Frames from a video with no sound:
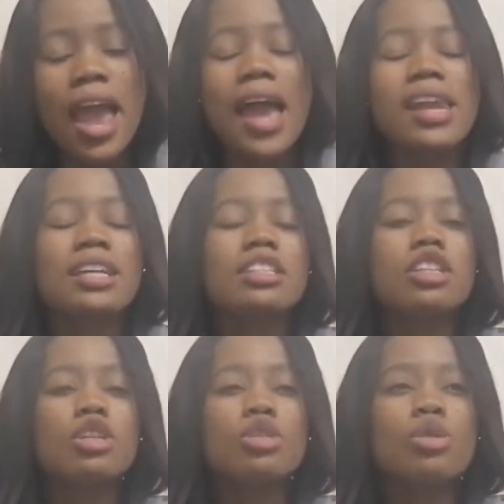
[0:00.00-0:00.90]
and
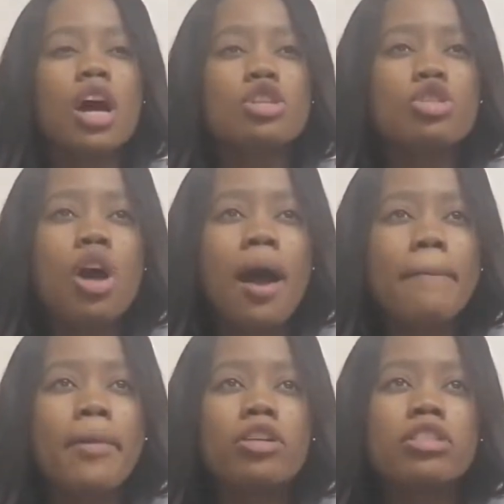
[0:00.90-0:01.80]
until you are sure
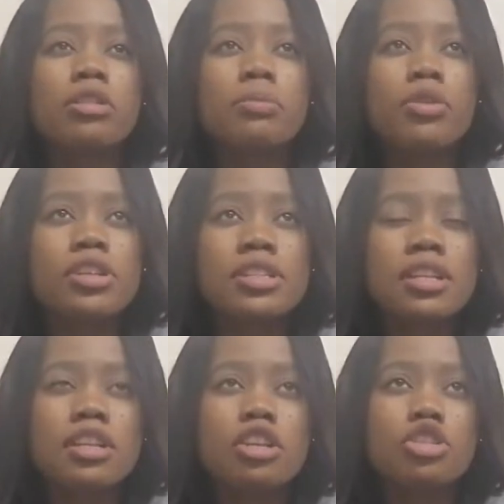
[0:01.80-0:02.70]
about the
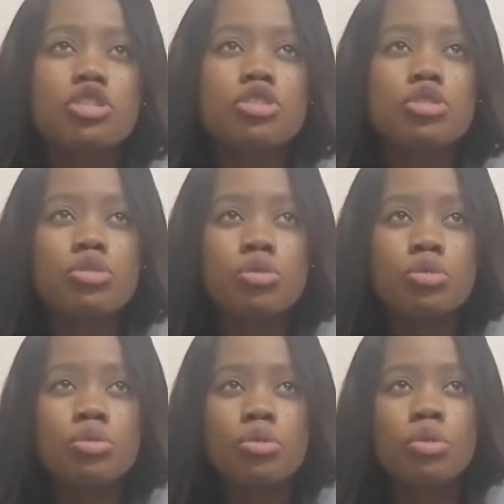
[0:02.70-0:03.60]
person that
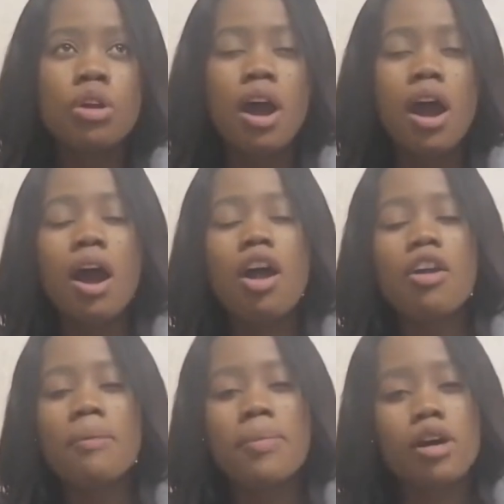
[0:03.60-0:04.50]
you
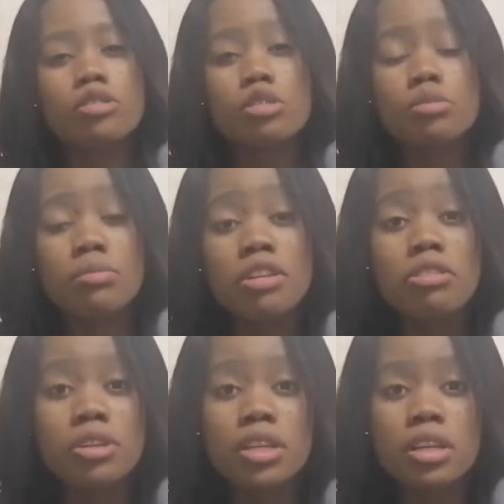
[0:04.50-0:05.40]
are about to
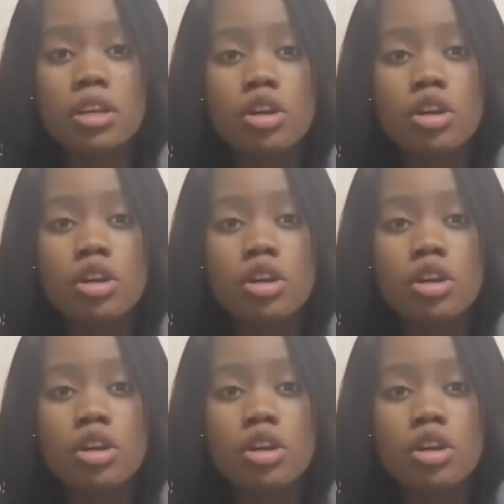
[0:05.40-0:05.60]
marry.